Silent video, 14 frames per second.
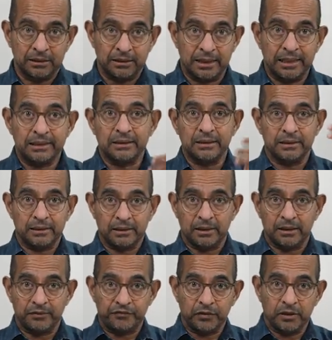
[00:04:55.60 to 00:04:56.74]
right,
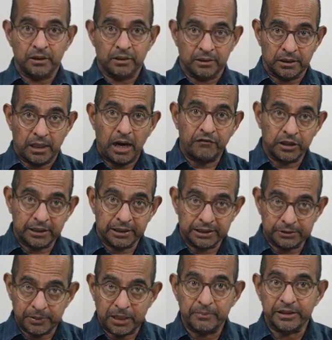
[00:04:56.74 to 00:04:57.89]
our
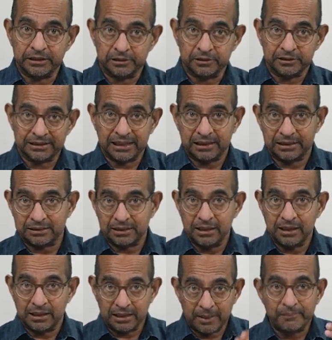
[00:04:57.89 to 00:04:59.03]
experimental results.
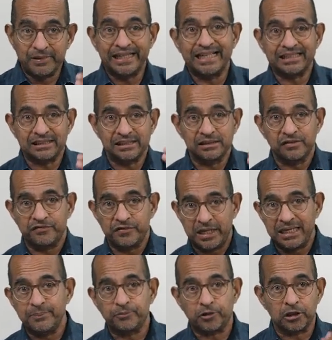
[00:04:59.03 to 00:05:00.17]
Replication is a
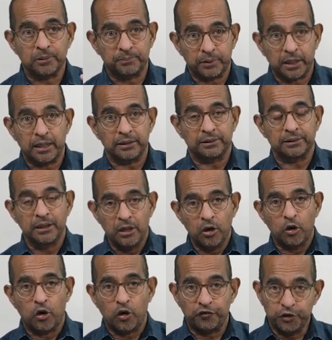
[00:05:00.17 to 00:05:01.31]
very important part
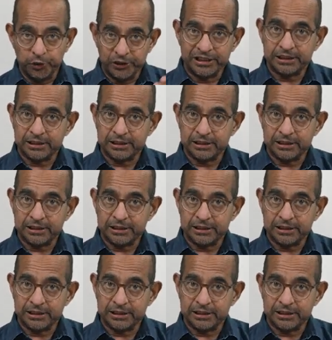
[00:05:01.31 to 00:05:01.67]
of doing